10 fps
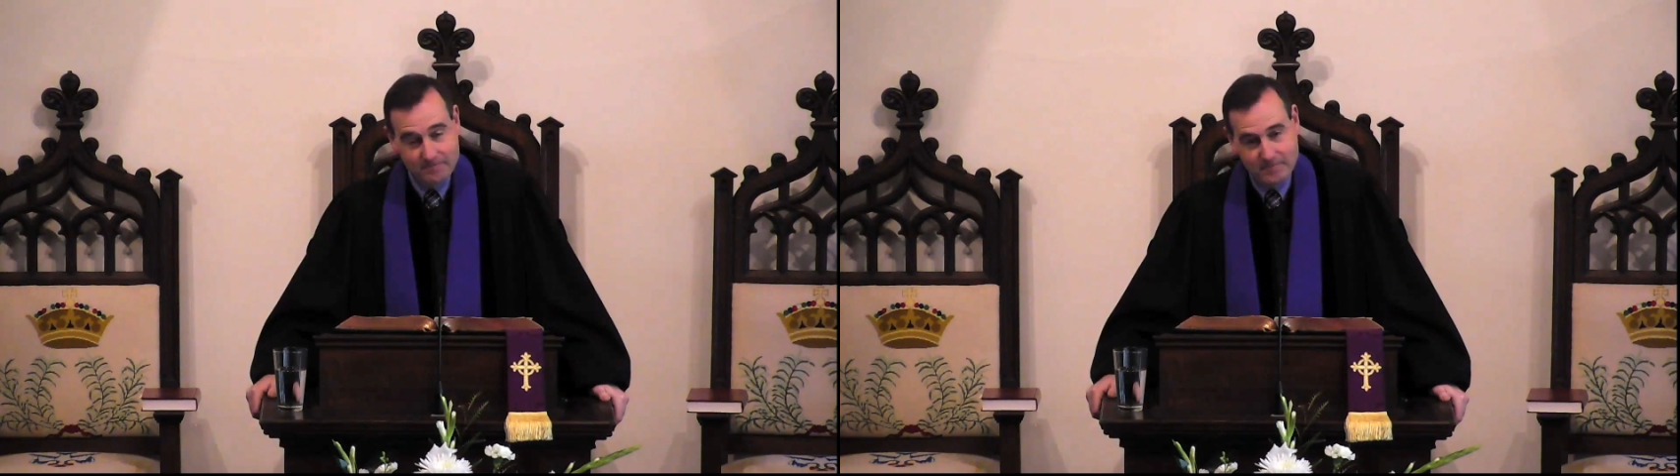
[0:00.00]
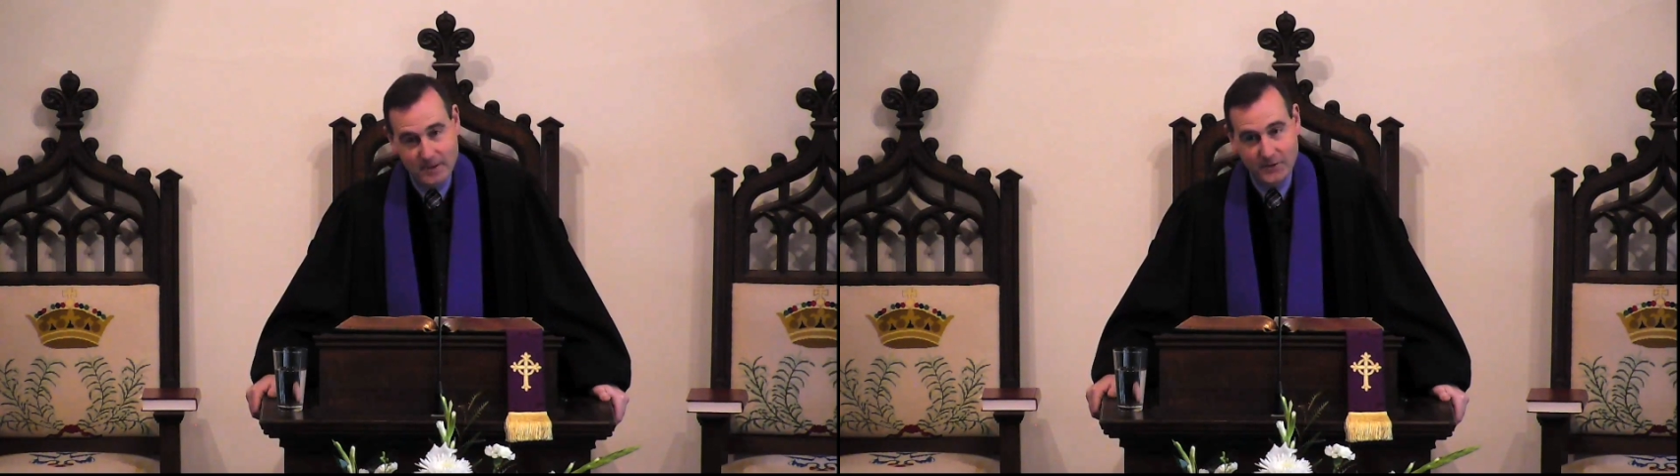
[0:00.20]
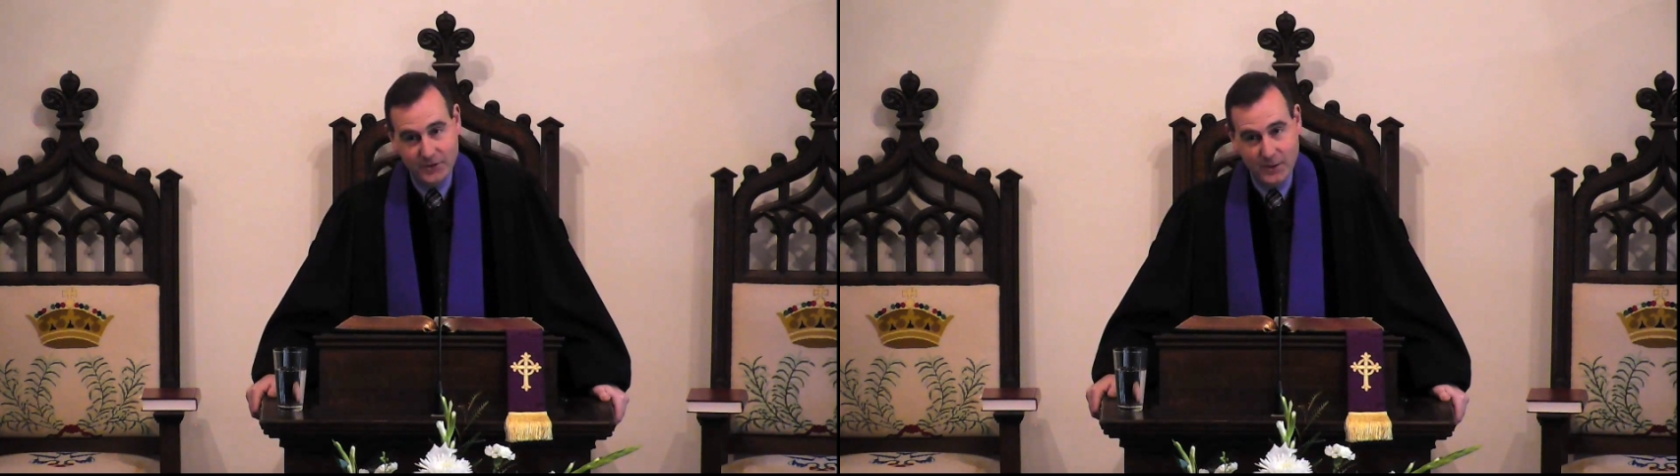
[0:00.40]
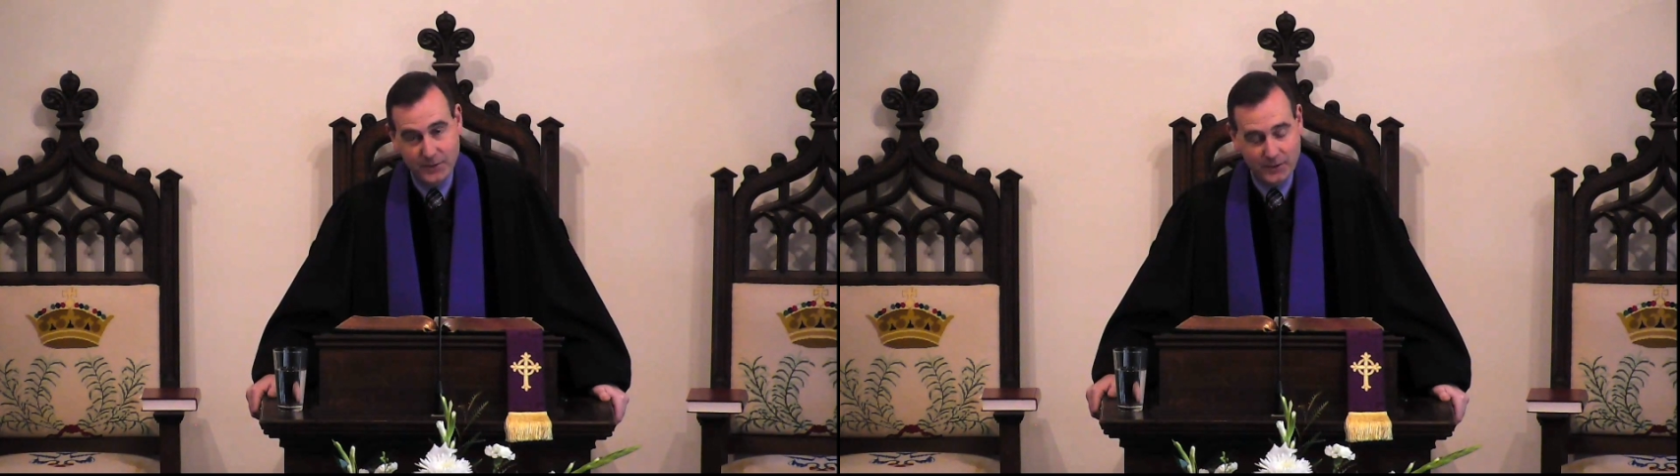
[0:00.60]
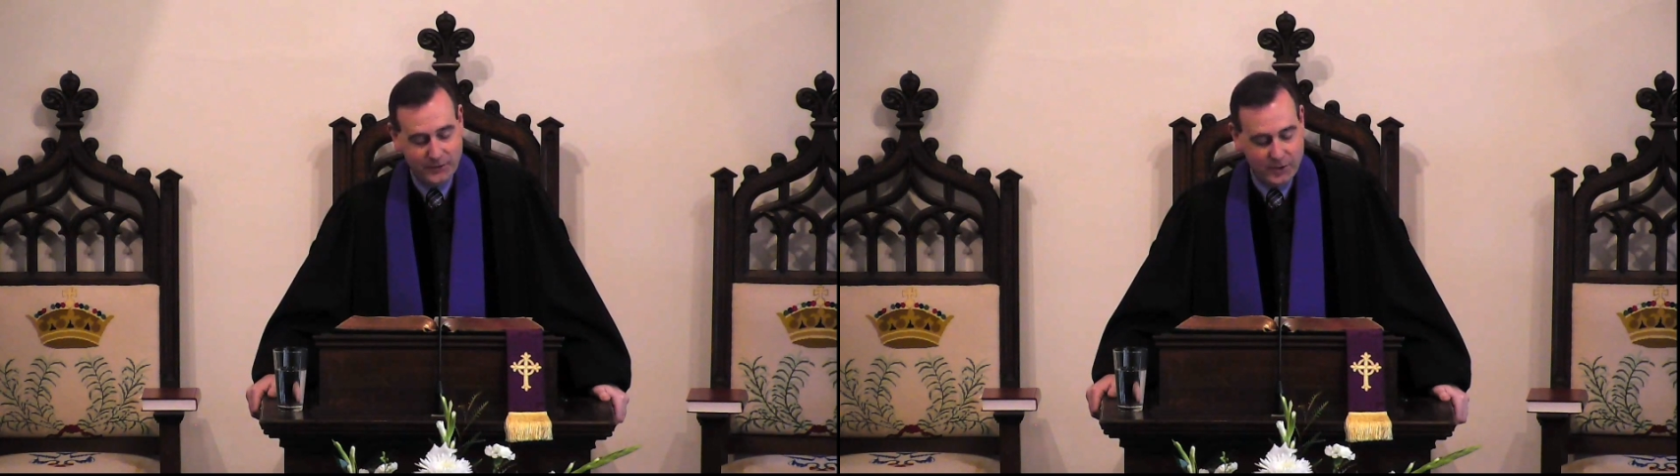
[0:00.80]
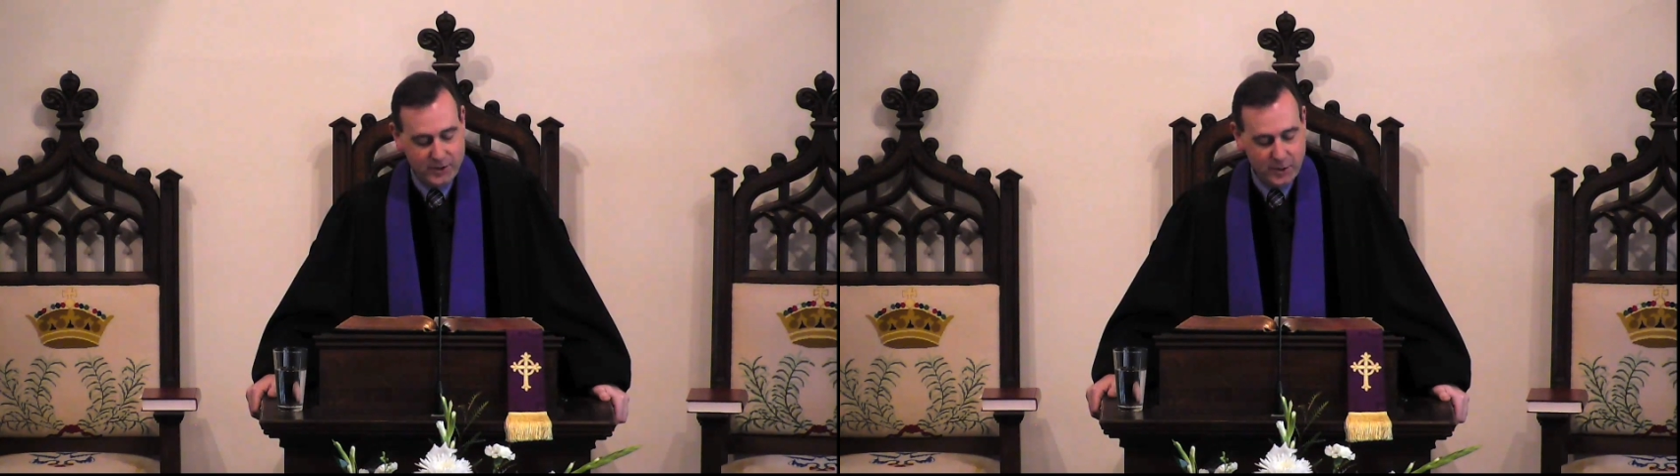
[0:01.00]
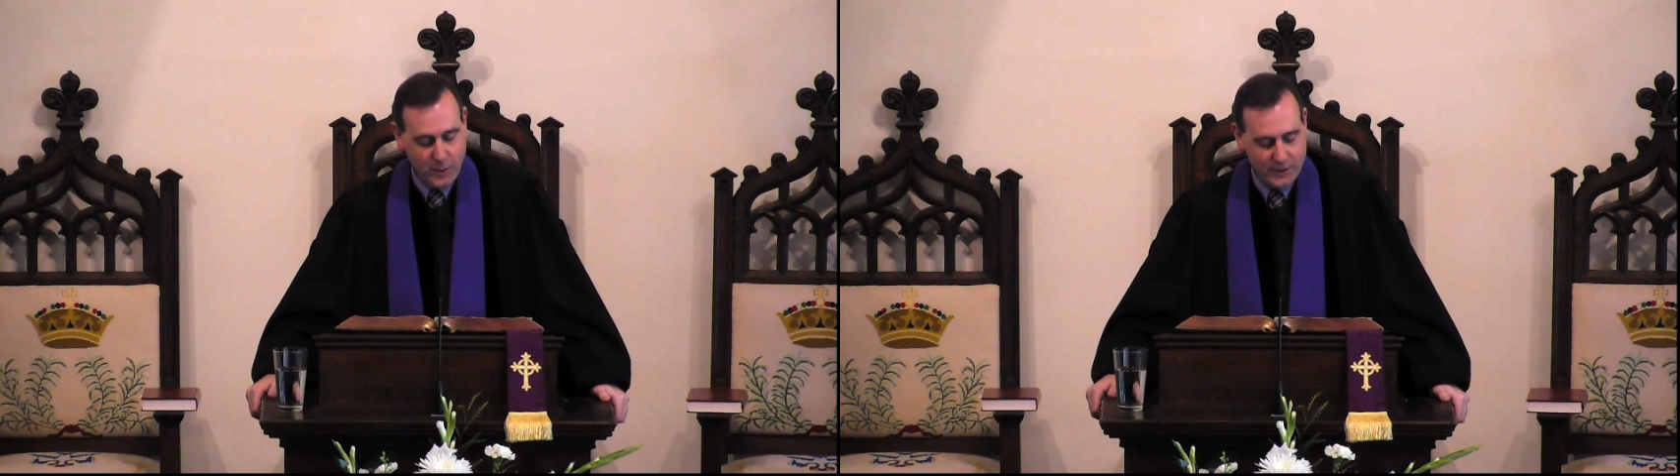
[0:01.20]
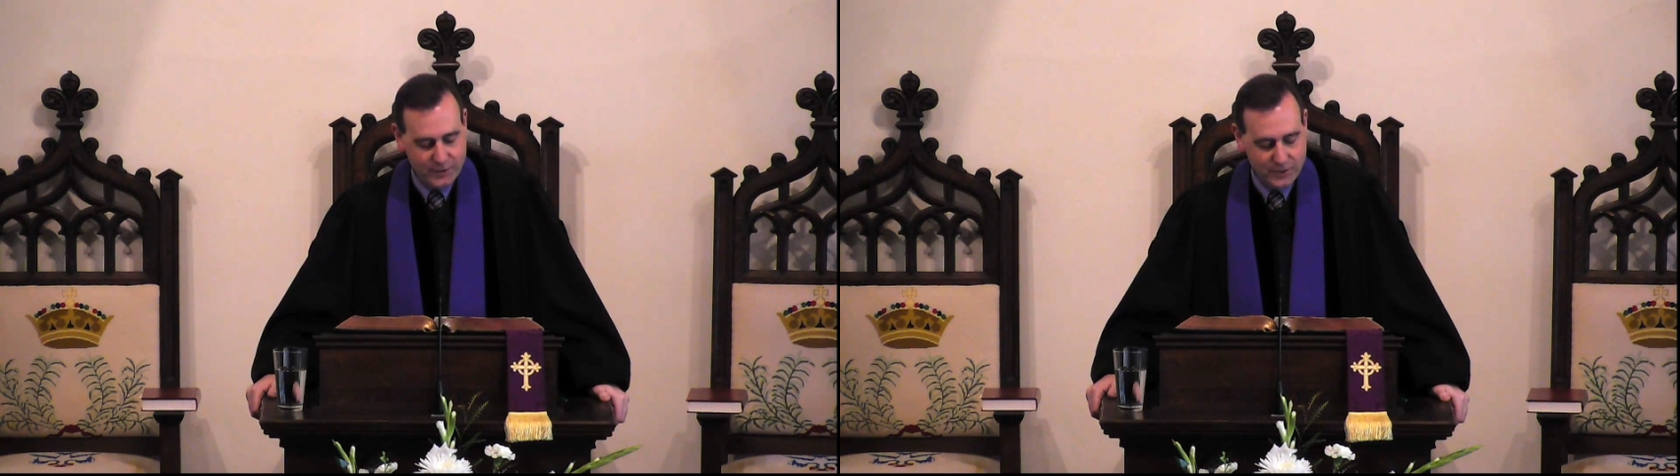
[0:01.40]
It seems a silly
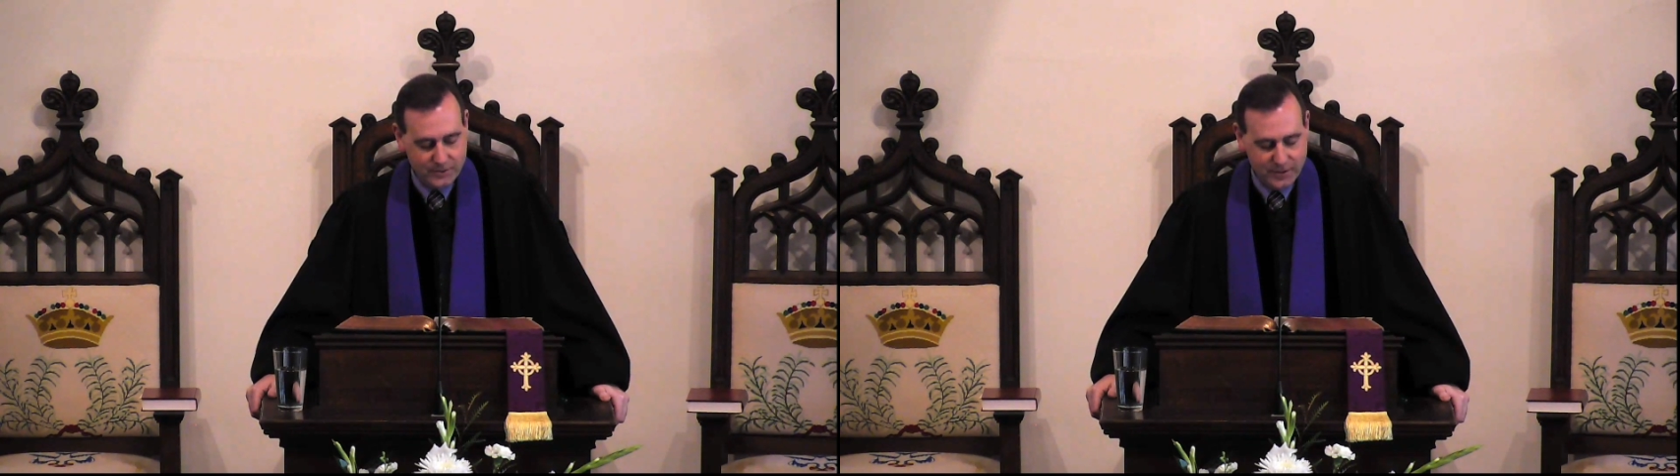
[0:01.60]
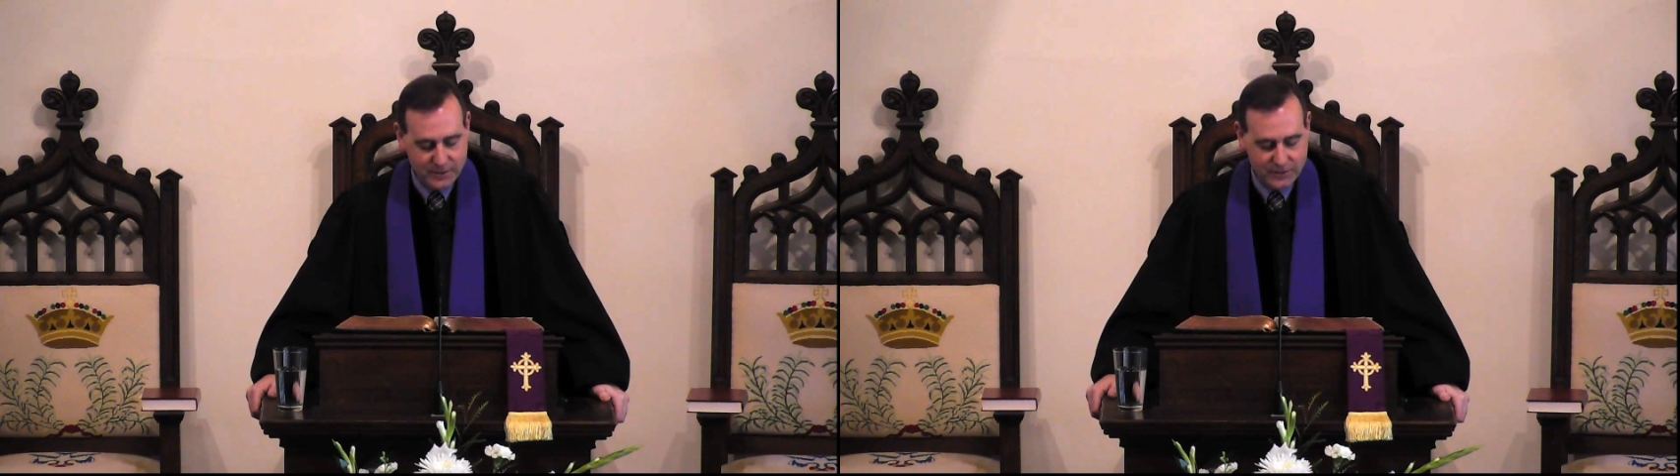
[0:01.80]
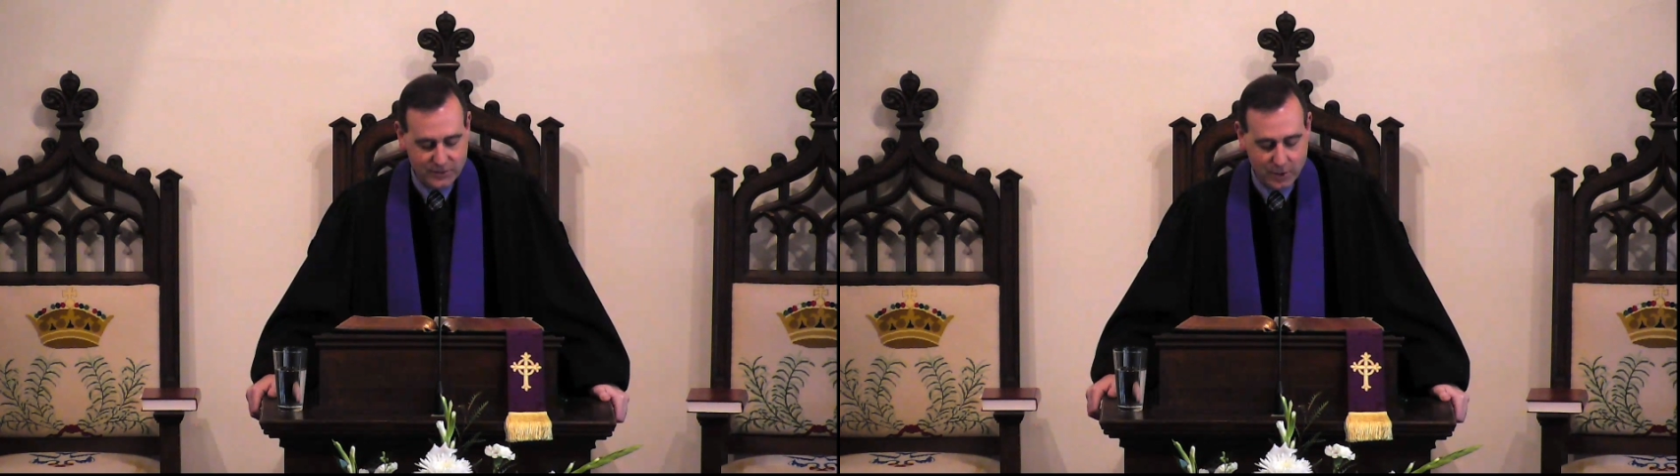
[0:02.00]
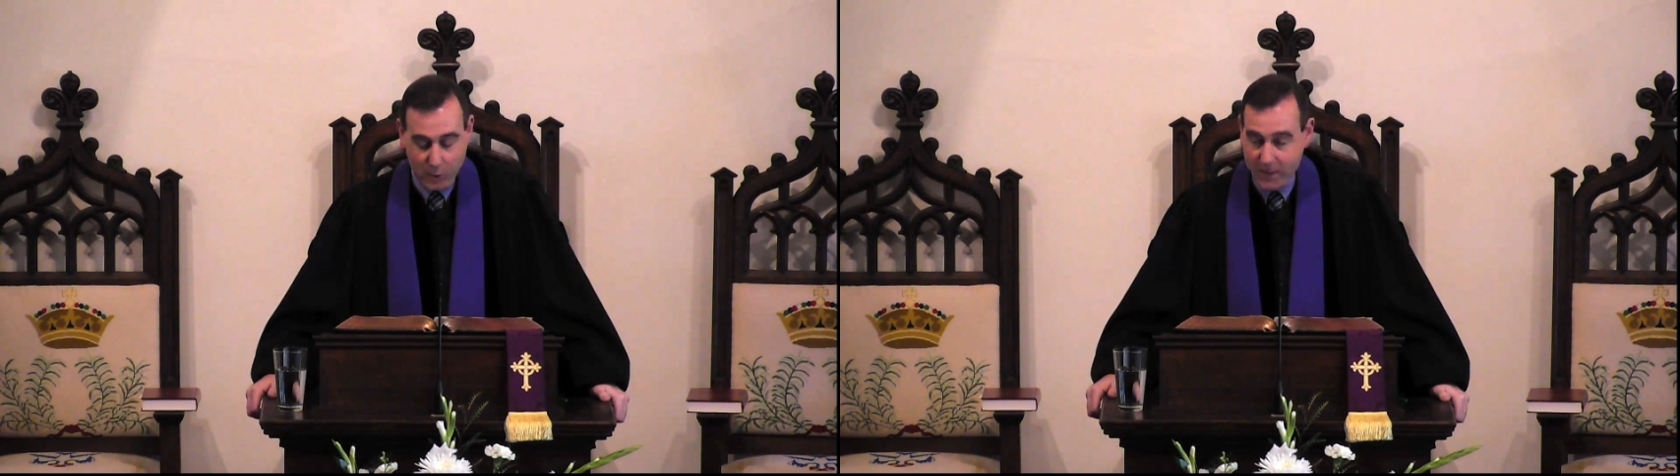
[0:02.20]
question since all